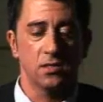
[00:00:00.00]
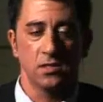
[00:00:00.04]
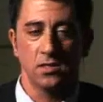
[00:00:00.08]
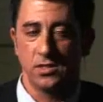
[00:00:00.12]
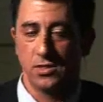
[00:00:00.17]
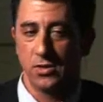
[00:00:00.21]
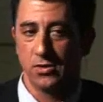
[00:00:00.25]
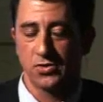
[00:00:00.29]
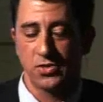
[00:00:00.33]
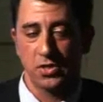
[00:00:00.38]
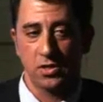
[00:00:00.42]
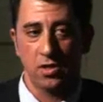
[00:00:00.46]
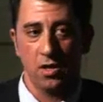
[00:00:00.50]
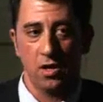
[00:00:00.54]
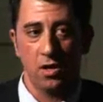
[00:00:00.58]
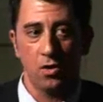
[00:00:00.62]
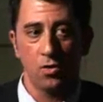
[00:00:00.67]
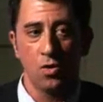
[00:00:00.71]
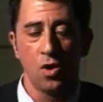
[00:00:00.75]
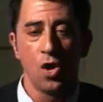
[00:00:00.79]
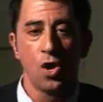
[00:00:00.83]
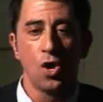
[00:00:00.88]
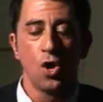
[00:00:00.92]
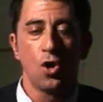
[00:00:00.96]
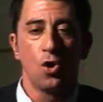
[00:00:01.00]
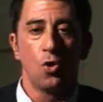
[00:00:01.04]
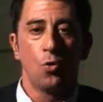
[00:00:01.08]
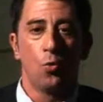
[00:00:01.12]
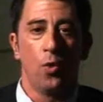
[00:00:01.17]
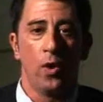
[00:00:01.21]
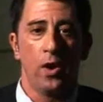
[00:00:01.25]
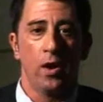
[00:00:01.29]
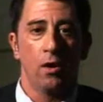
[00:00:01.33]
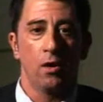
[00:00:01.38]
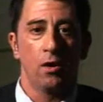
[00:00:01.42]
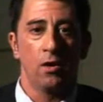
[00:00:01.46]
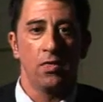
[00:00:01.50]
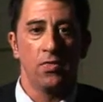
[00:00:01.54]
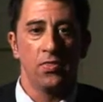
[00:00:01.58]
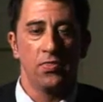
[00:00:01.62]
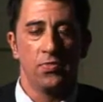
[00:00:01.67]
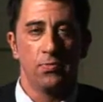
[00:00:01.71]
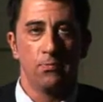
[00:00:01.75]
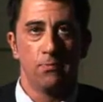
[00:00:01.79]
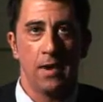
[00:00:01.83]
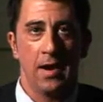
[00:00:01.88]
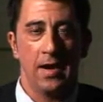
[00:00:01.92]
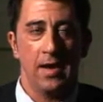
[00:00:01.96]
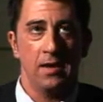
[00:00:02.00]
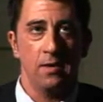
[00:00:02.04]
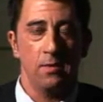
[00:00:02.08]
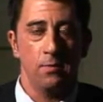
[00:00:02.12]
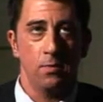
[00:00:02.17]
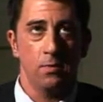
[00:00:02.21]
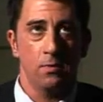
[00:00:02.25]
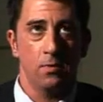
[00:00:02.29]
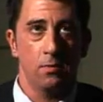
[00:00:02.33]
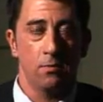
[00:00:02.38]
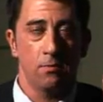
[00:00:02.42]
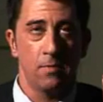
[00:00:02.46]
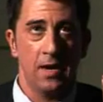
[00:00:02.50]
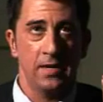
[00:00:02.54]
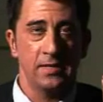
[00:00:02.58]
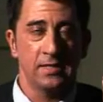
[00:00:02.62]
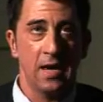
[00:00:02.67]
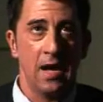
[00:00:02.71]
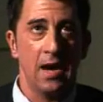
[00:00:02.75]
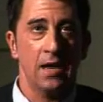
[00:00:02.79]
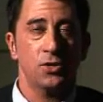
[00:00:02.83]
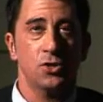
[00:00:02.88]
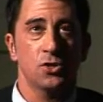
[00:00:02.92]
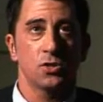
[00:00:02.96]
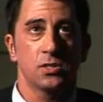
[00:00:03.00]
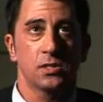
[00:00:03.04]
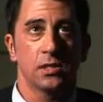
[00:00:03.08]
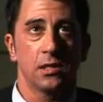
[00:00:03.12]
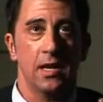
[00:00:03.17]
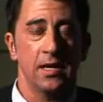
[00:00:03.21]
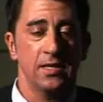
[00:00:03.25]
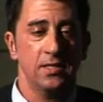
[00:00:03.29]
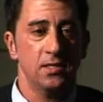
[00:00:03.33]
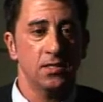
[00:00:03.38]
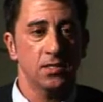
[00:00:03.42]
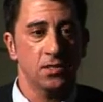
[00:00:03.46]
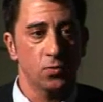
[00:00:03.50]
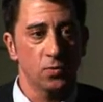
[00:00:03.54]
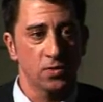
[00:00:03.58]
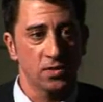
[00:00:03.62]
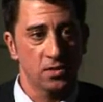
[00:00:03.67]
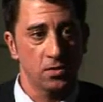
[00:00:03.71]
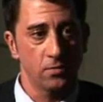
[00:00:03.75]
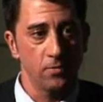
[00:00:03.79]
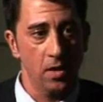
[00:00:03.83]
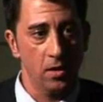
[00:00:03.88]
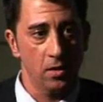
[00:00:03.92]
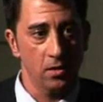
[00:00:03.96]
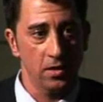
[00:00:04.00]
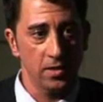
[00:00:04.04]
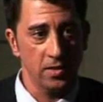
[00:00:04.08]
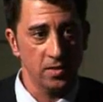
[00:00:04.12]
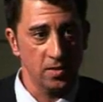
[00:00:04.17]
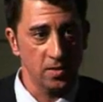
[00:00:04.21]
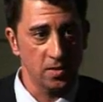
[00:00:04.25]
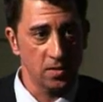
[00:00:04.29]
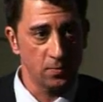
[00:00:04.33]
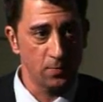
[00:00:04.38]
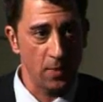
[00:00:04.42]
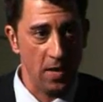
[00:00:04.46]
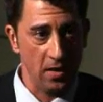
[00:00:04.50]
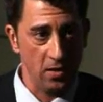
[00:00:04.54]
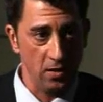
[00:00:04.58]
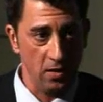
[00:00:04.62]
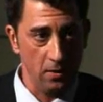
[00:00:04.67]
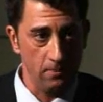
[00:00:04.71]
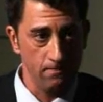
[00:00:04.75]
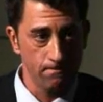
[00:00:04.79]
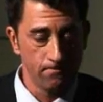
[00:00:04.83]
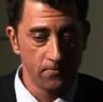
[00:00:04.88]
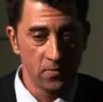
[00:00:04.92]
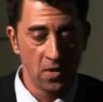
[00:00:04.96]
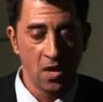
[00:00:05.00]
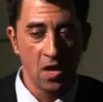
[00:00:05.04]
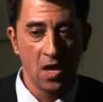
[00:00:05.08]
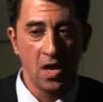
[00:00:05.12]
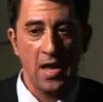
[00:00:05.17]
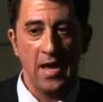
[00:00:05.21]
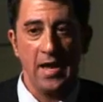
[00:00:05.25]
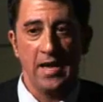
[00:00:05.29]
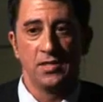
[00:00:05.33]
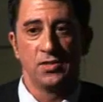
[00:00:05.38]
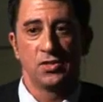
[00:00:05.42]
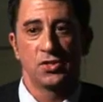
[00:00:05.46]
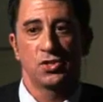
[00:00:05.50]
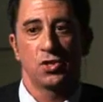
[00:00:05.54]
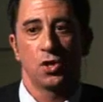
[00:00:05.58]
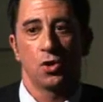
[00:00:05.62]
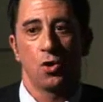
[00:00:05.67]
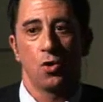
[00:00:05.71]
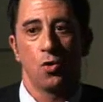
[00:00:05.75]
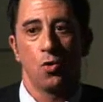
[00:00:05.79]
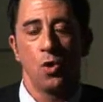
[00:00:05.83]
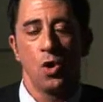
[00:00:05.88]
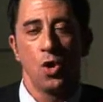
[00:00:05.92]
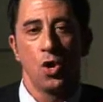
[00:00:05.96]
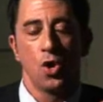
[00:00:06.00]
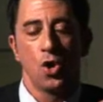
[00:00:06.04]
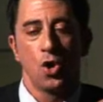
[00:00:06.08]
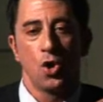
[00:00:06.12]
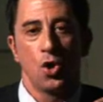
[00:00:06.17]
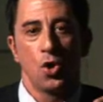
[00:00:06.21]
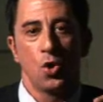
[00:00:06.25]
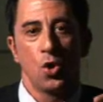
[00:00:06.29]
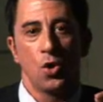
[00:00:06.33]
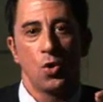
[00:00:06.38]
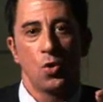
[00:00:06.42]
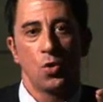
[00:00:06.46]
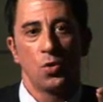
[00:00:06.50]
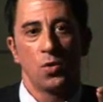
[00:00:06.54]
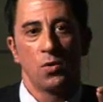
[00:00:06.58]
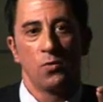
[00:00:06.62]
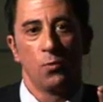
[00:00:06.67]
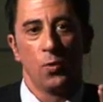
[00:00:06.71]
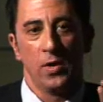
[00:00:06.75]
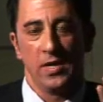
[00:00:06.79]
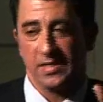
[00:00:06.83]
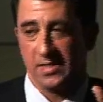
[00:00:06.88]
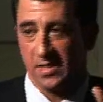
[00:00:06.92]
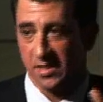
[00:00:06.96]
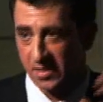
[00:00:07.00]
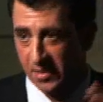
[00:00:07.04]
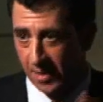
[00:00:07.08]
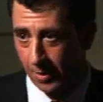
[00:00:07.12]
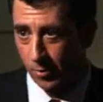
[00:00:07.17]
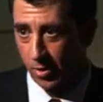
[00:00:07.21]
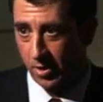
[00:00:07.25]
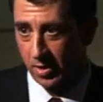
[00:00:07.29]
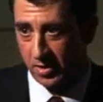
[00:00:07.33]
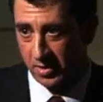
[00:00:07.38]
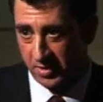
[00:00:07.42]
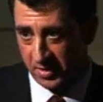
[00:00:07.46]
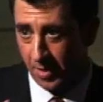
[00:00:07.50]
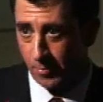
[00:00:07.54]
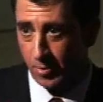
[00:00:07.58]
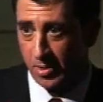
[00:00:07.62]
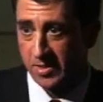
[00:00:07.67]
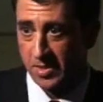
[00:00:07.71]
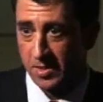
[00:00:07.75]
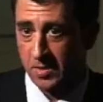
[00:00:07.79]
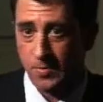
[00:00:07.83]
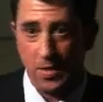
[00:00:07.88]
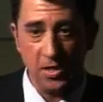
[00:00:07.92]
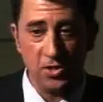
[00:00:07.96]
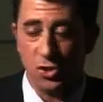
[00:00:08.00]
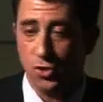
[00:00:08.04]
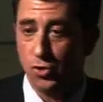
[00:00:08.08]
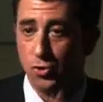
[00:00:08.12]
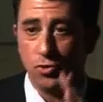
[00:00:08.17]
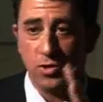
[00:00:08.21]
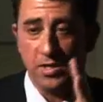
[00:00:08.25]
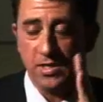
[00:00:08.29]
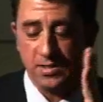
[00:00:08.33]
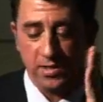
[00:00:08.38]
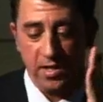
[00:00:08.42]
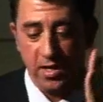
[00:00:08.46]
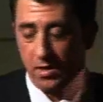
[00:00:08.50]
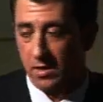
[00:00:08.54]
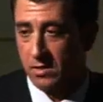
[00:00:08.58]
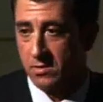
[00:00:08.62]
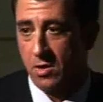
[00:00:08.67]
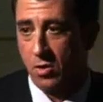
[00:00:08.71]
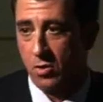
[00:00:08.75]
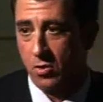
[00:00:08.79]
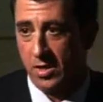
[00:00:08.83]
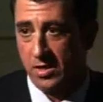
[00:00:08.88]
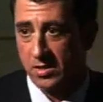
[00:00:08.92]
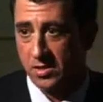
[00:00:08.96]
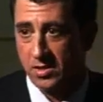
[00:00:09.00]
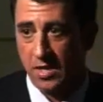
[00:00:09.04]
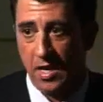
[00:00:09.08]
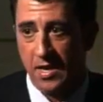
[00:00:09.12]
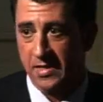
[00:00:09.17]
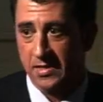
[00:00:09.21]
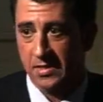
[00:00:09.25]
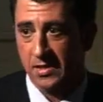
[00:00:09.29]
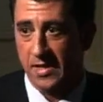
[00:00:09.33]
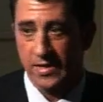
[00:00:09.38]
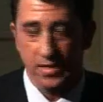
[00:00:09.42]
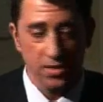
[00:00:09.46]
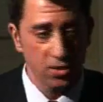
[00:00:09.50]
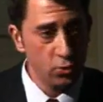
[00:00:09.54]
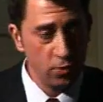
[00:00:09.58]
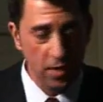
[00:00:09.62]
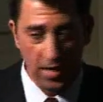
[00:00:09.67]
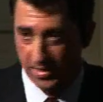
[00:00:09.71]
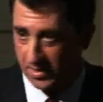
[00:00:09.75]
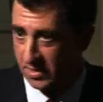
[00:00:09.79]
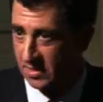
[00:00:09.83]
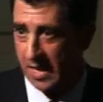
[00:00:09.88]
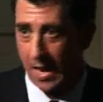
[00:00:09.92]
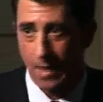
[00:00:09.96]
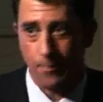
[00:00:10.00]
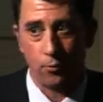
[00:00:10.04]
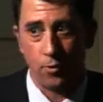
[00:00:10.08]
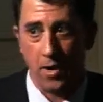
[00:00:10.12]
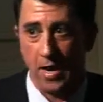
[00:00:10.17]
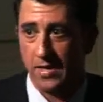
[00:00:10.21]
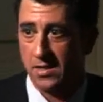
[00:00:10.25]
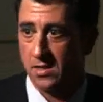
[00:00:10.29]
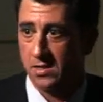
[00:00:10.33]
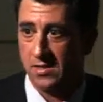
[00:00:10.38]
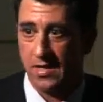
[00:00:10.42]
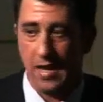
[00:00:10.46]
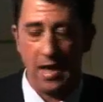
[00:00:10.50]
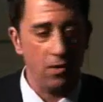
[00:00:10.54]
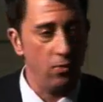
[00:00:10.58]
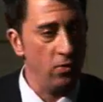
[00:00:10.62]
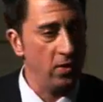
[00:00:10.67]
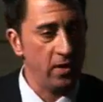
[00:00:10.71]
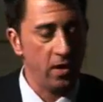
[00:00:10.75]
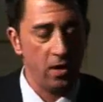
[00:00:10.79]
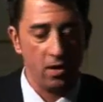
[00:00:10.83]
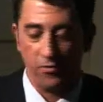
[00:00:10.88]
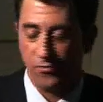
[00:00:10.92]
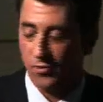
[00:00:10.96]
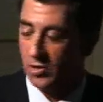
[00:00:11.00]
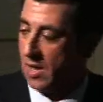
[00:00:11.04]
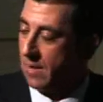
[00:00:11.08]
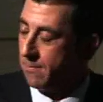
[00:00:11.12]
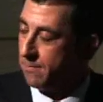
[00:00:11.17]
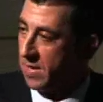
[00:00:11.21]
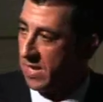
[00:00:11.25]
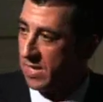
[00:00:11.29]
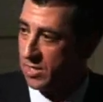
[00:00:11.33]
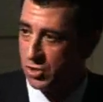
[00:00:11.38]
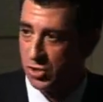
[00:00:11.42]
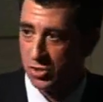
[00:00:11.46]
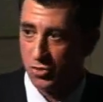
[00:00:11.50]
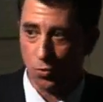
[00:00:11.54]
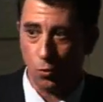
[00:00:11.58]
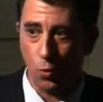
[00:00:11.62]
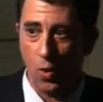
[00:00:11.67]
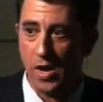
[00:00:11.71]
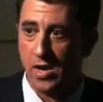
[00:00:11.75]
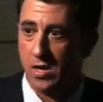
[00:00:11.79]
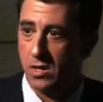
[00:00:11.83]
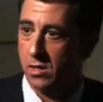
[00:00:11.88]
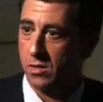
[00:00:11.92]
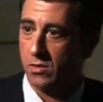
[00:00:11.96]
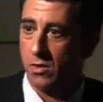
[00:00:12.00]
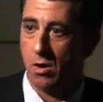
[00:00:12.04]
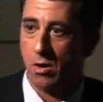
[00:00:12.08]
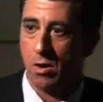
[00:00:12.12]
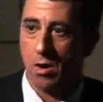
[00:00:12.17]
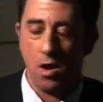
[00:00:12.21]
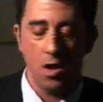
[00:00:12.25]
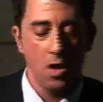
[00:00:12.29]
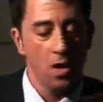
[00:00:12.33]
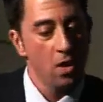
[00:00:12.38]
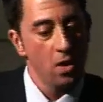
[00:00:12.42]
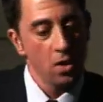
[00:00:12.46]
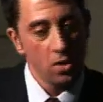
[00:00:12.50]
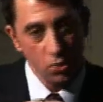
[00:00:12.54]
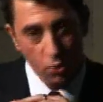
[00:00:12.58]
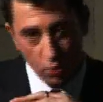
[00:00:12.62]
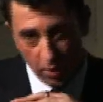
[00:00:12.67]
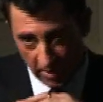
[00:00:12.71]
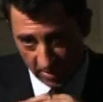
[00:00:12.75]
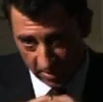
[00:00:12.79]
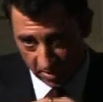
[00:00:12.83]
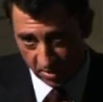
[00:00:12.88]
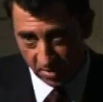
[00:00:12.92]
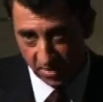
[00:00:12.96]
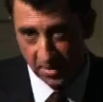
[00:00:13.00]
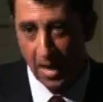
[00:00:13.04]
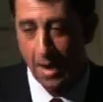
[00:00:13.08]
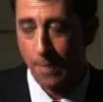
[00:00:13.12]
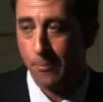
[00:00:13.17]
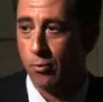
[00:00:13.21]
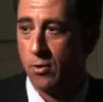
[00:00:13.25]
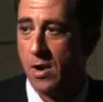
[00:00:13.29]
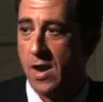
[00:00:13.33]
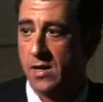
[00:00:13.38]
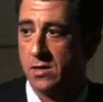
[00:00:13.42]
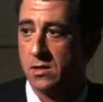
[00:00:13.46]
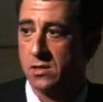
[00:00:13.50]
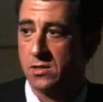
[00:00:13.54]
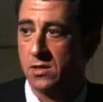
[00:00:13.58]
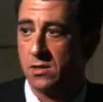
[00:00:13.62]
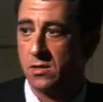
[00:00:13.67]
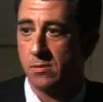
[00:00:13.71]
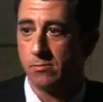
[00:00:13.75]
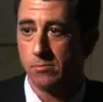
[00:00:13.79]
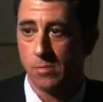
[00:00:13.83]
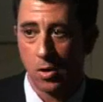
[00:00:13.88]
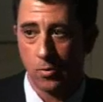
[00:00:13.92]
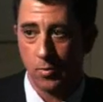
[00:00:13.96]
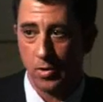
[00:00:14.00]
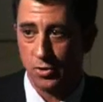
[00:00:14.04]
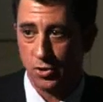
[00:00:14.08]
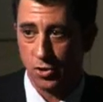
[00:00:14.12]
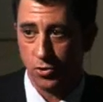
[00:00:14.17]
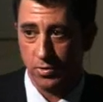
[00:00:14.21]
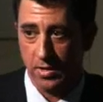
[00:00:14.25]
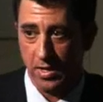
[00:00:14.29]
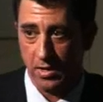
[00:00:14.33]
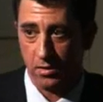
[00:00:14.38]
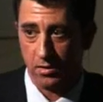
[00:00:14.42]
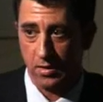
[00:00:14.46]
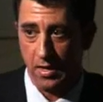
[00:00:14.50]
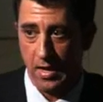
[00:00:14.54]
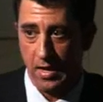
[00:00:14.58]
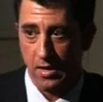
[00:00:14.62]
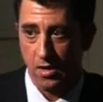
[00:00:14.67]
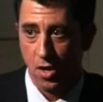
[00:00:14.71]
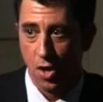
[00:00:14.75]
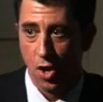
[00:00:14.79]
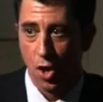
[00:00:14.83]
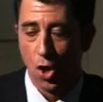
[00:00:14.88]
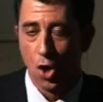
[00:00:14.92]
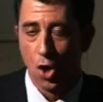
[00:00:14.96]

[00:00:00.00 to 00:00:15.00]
this is years ago, where my doctor's license was summarily suspended. And so when it's a summary suspension, you just get a notice, and it's like, you got to stop practicing. I don't care if you got patients waiting in the hall, you got to stop practicing the moment you get that.